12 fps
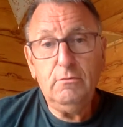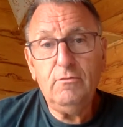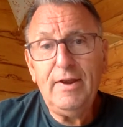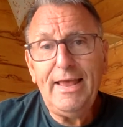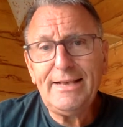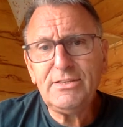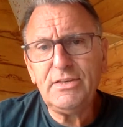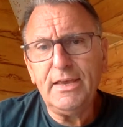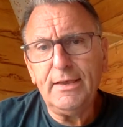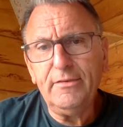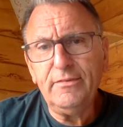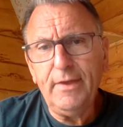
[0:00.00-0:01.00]

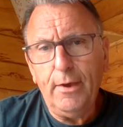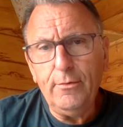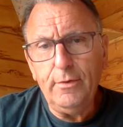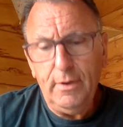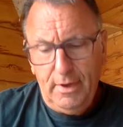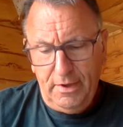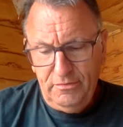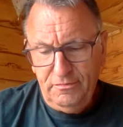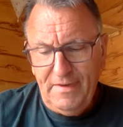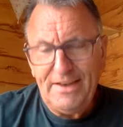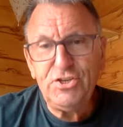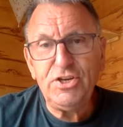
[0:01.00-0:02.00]
Relaxing is known as
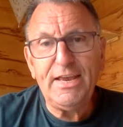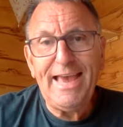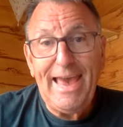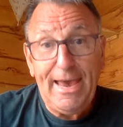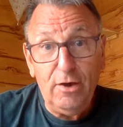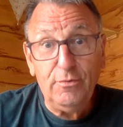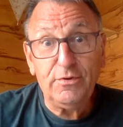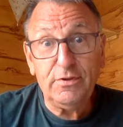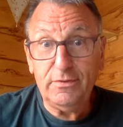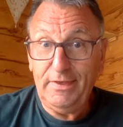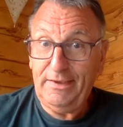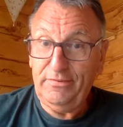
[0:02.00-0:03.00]
vegging out,
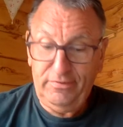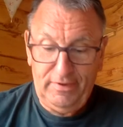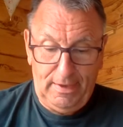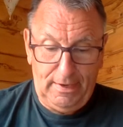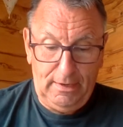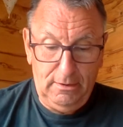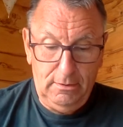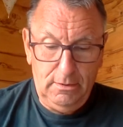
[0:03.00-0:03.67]
they say.